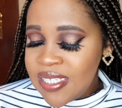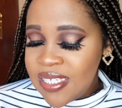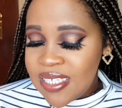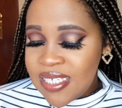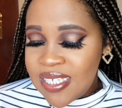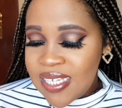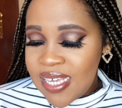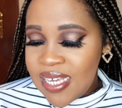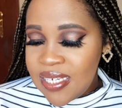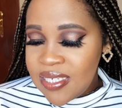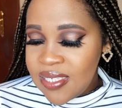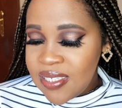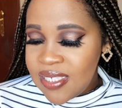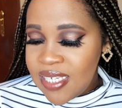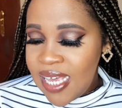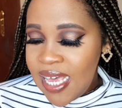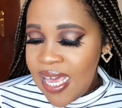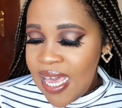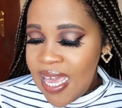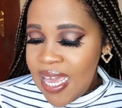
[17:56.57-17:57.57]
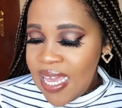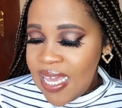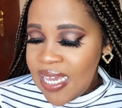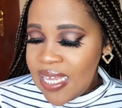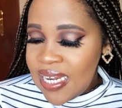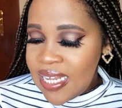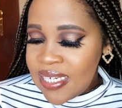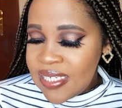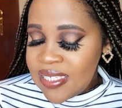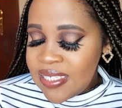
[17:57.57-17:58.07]
the skin's
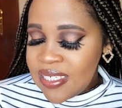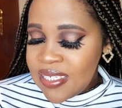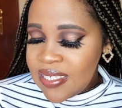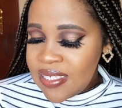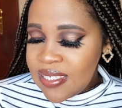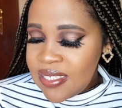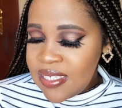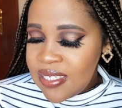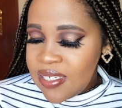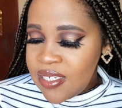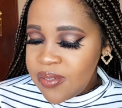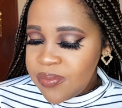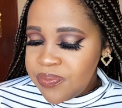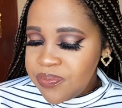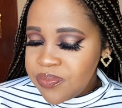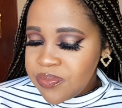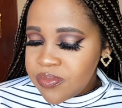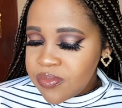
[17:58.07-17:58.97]
elasticity,